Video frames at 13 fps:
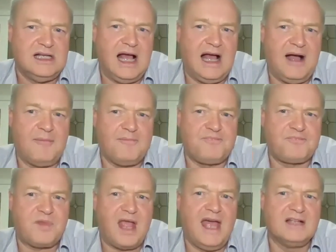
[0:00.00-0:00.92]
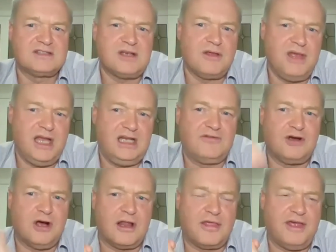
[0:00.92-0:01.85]
And so then you've
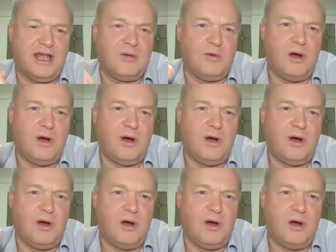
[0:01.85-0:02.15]
got to think,